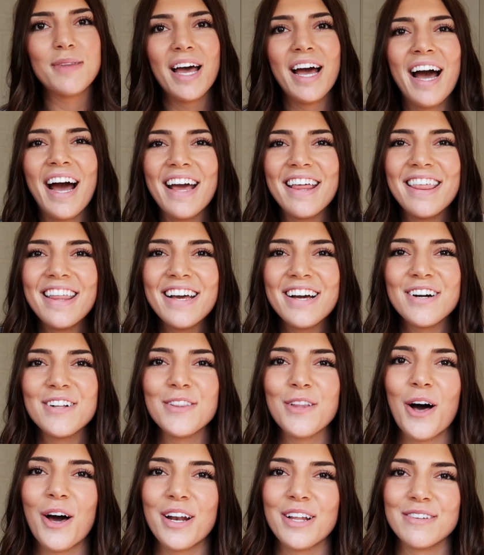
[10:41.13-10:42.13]
I think a
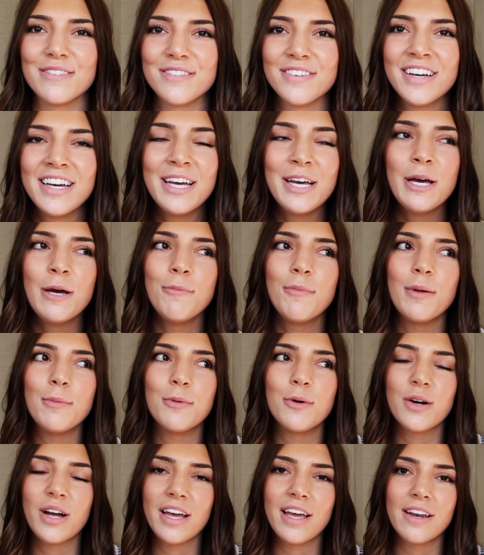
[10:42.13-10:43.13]
lot of
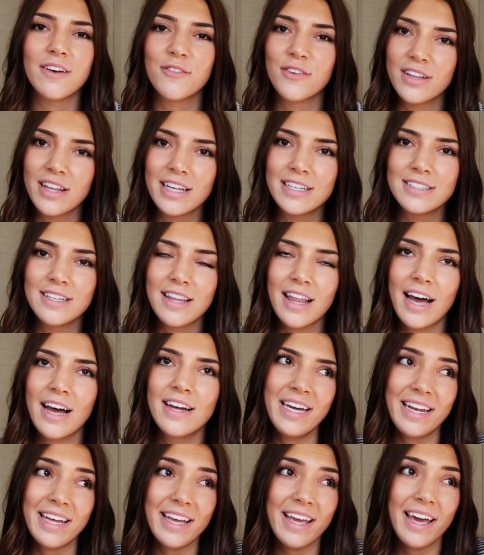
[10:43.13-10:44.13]
people can relate to that.
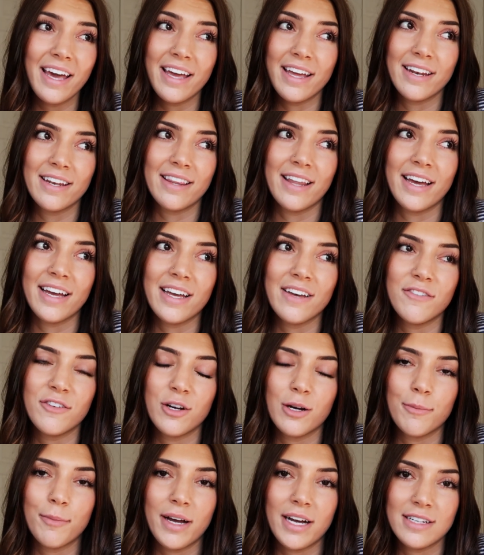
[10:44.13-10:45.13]
And again, like, if
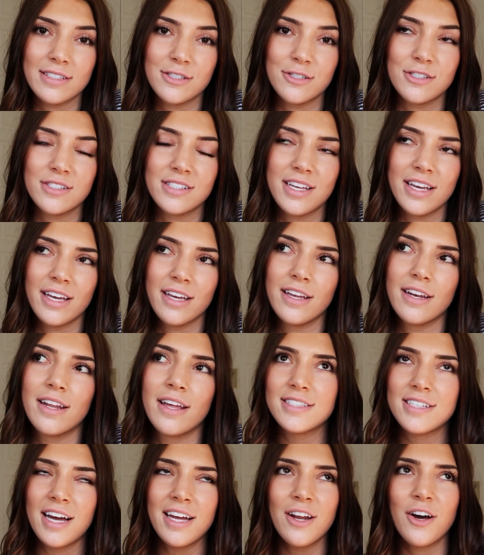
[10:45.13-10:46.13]
you're a pastor's kid,
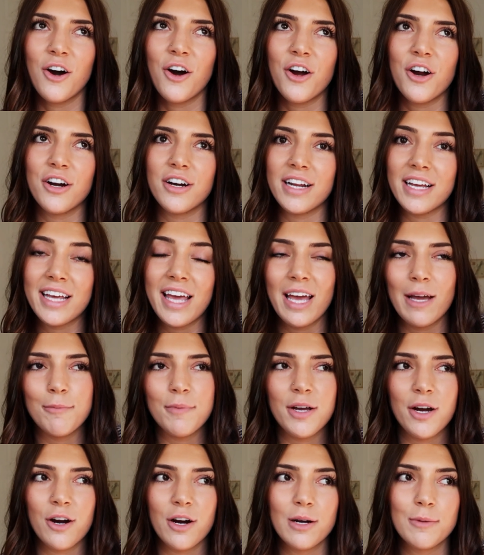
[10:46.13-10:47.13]
it's kind of hard. It can
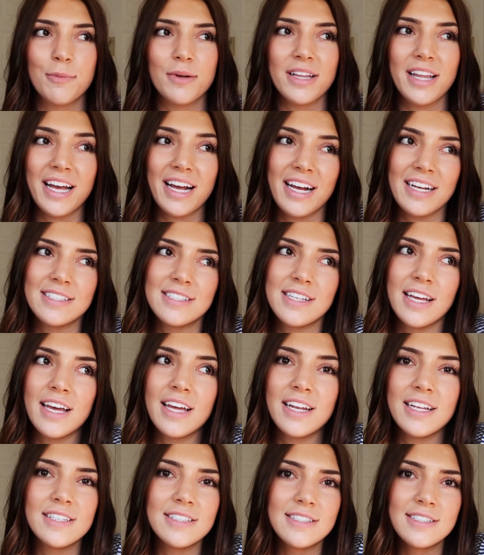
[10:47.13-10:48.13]
be hard, but like I
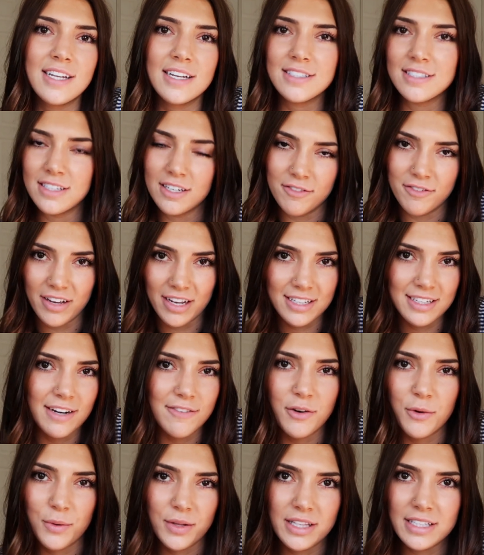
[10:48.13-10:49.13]
said, it doesn't affect
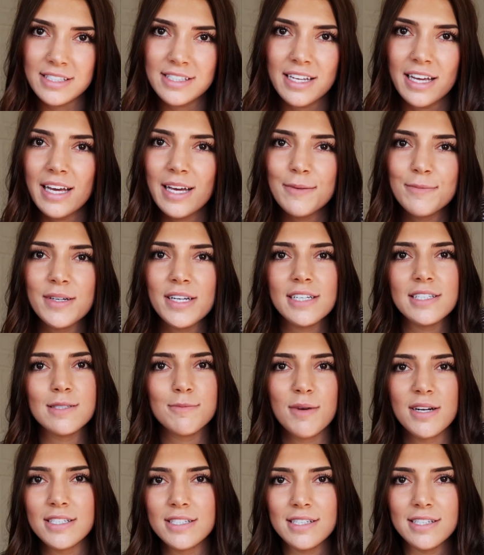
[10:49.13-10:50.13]
everyone the same, because
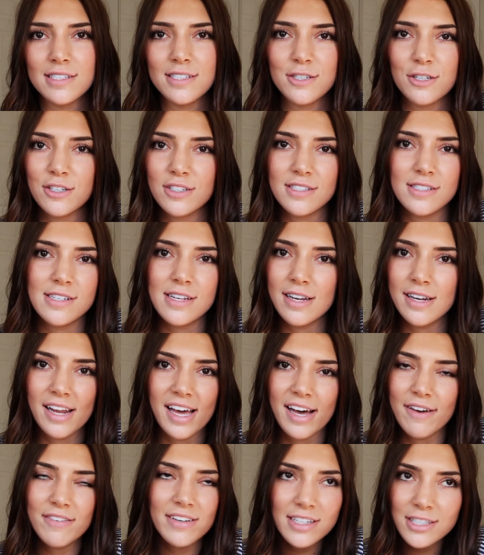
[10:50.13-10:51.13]
my sisters didn't
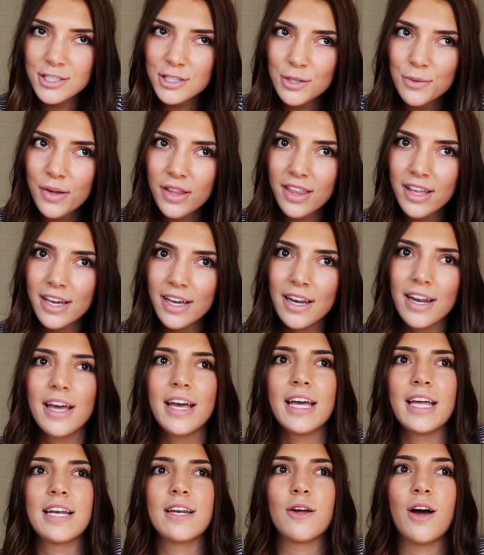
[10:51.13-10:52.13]
have an issue with it
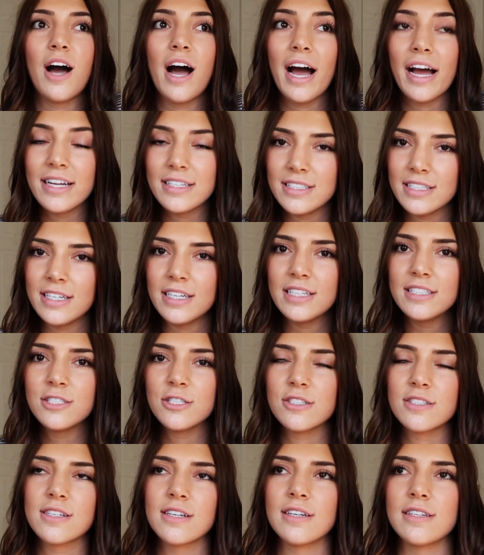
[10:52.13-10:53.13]
and I did,
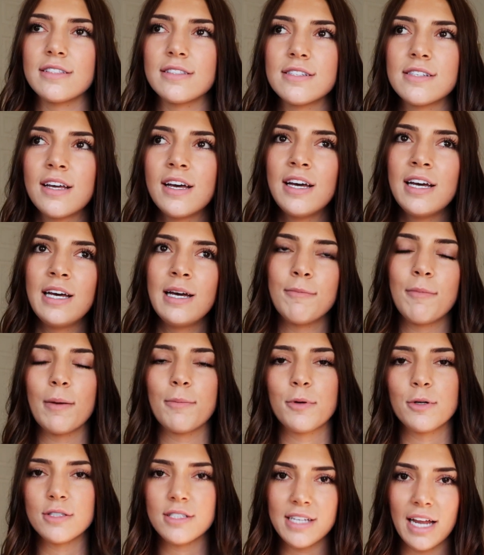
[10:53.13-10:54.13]
just because my
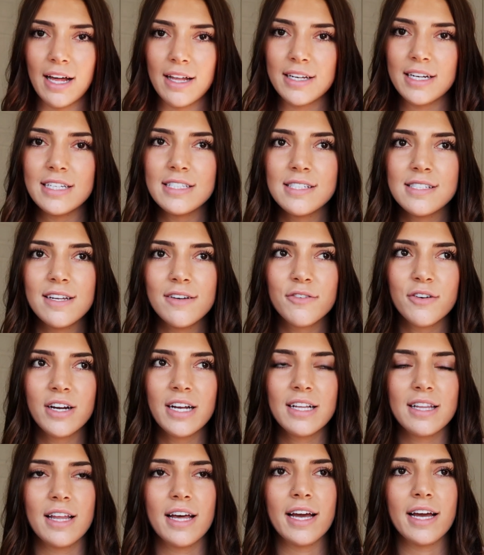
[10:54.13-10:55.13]
personality is
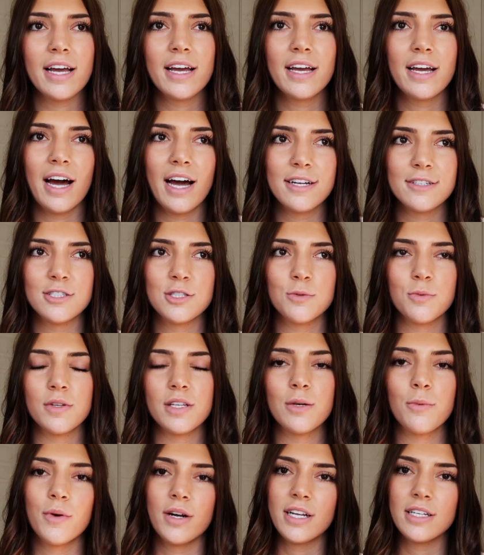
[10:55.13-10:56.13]
different. Like, I just
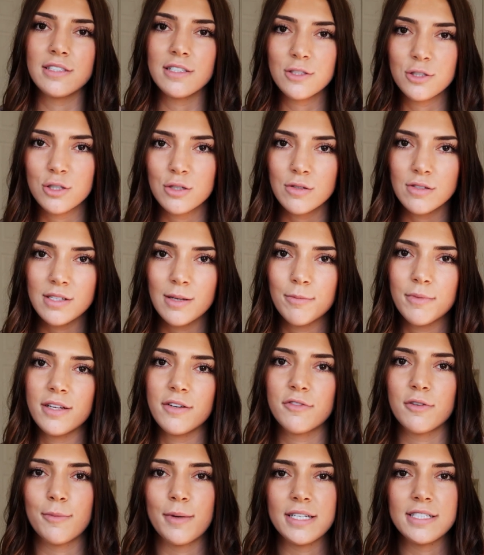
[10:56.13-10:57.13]
really wanted to choose
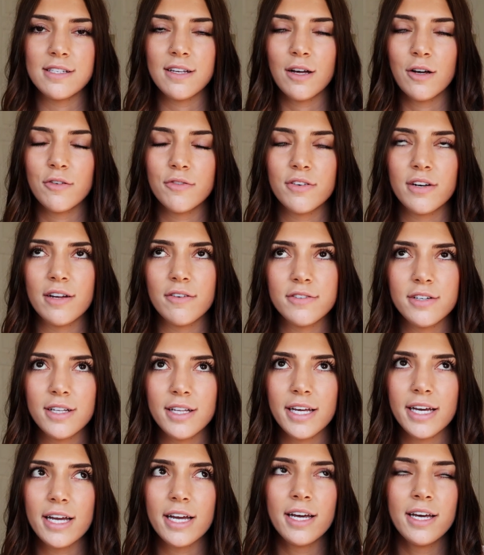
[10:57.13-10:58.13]
something for myself and I felt
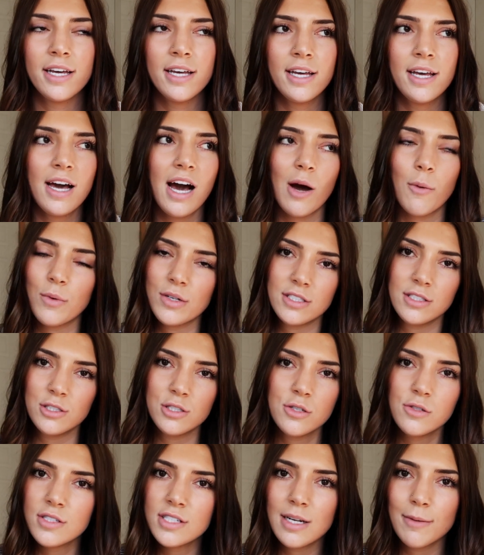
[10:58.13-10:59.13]
like I wasn't
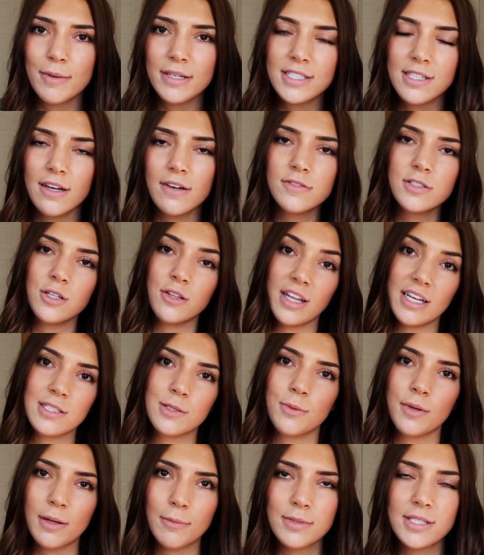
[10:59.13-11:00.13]
choosing it myself, so
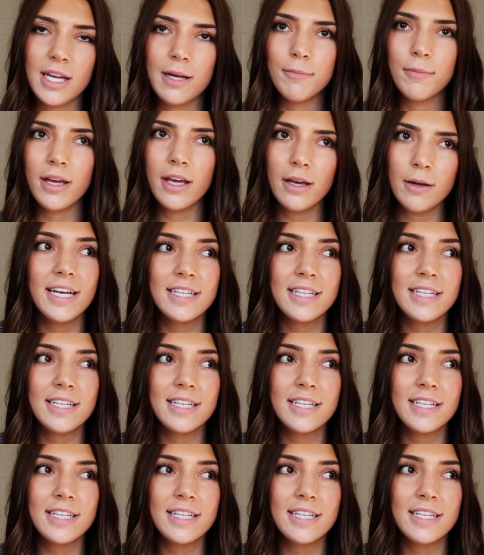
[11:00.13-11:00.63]
that's what upset me.